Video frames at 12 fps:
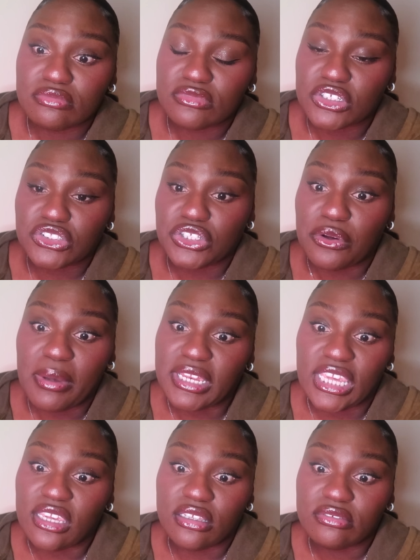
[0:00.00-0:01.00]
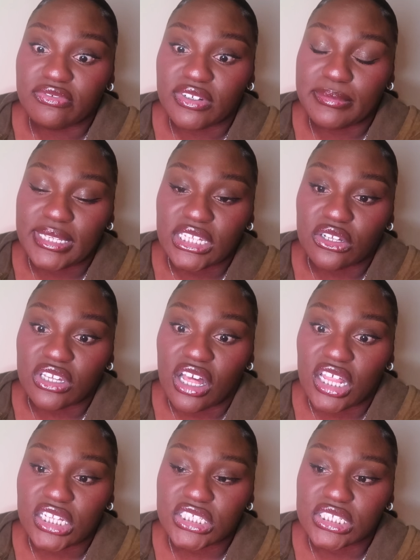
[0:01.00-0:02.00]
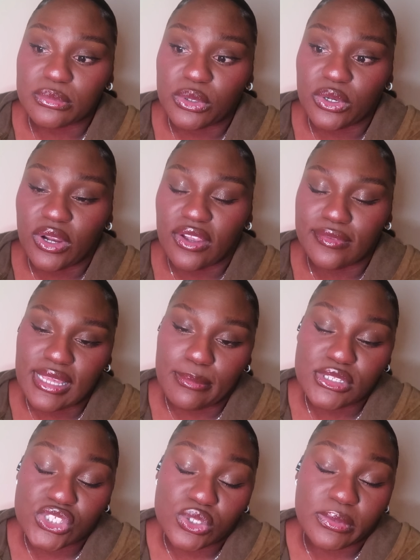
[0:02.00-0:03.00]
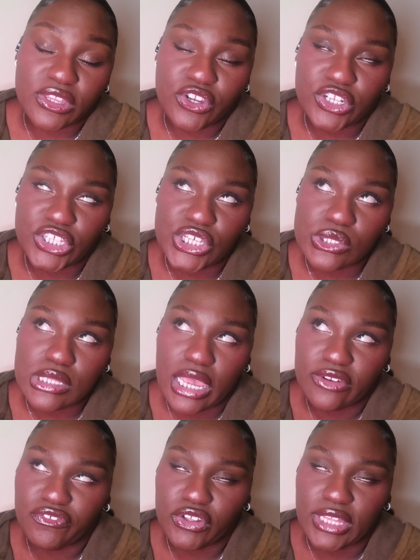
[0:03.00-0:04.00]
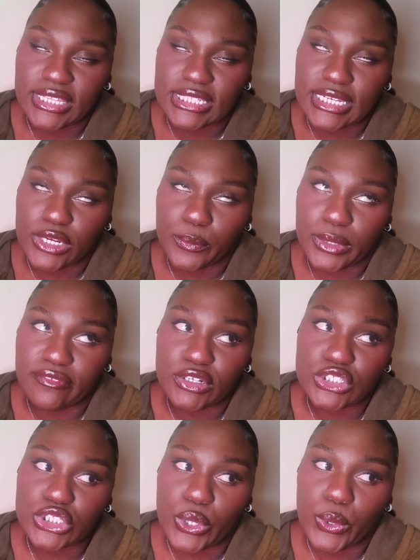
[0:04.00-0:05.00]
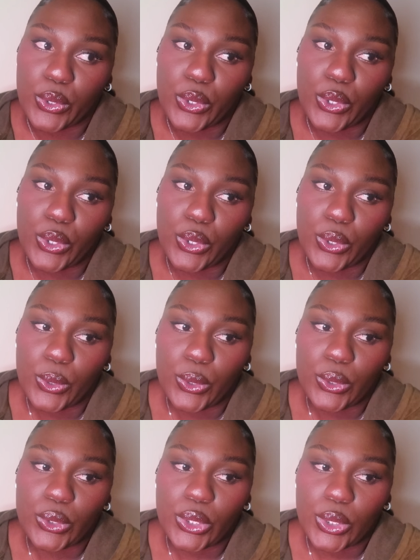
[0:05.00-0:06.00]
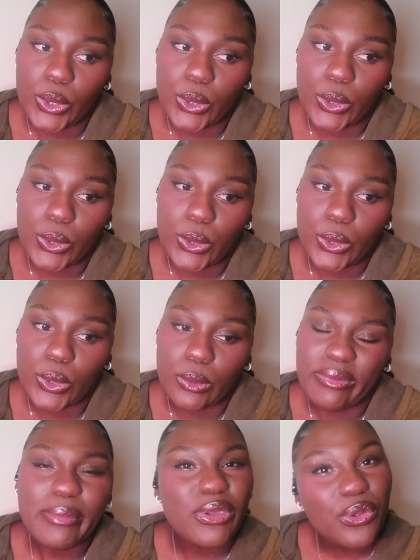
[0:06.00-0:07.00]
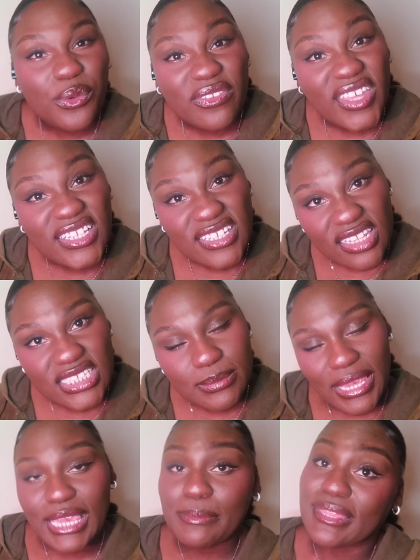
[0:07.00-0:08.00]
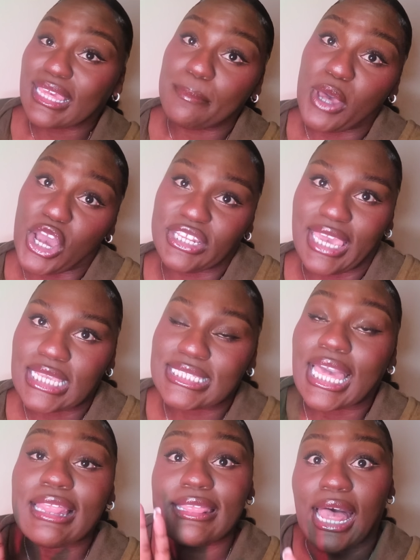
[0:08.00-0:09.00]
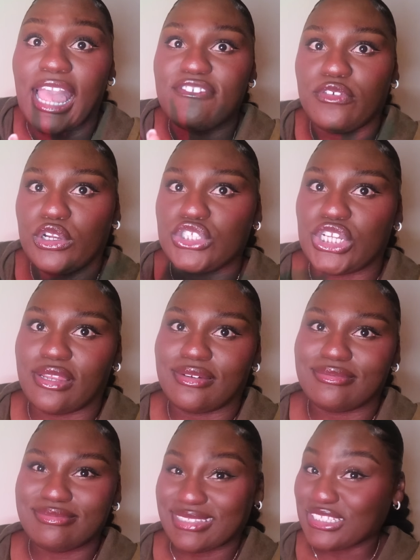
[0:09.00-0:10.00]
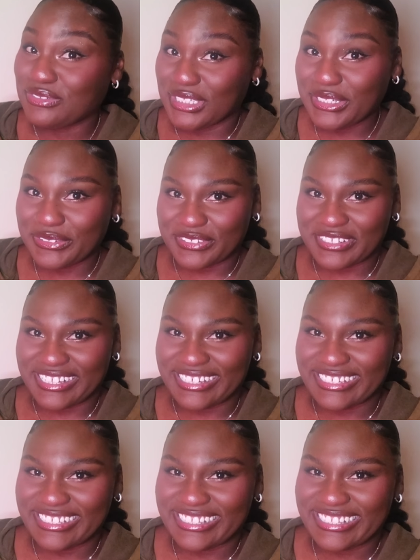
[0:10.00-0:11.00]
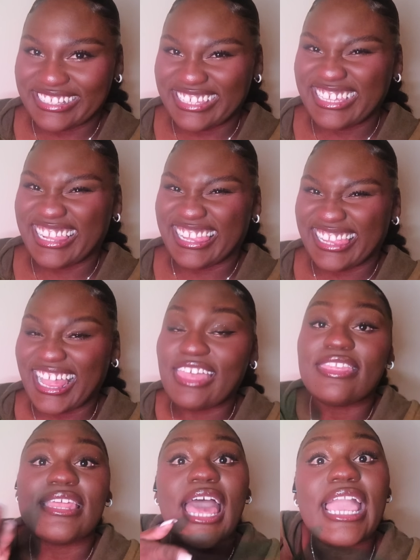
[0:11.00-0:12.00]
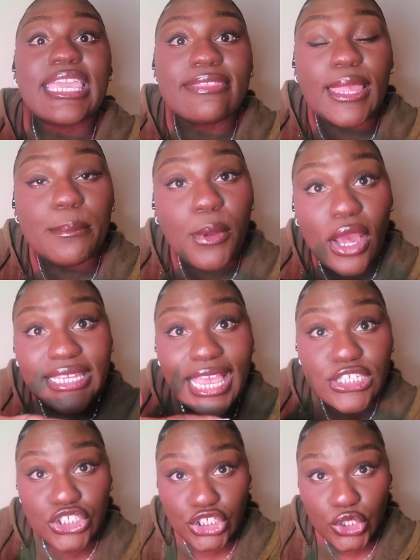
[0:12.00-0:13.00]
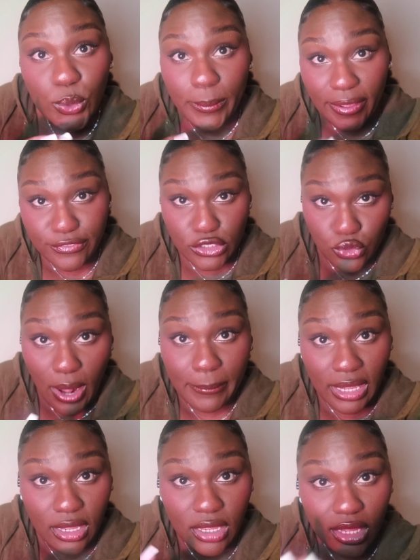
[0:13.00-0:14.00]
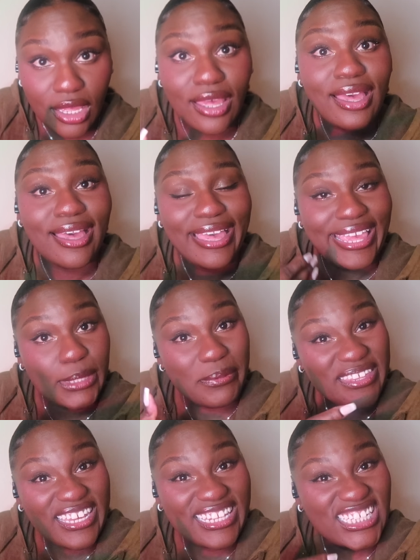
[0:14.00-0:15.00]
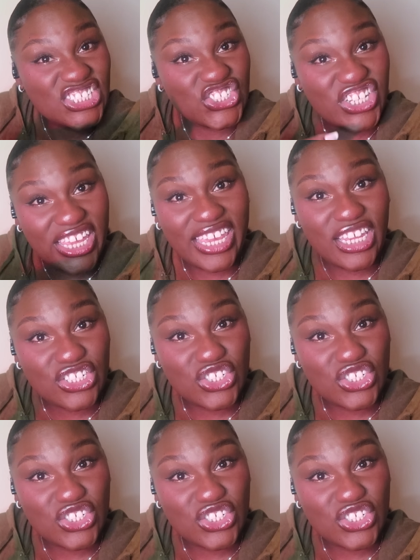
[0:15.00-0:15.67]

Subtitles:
there's no money for me to go to college anymore. I'm assuming they're going to use that for, like, the debt or whatever, so. Yeah, maybe you can, like, tell us. It could be, like, a podcast, like, a live version. That's really cool. And then I can, like, podcast to you about the drama. It could be, like, an exchange.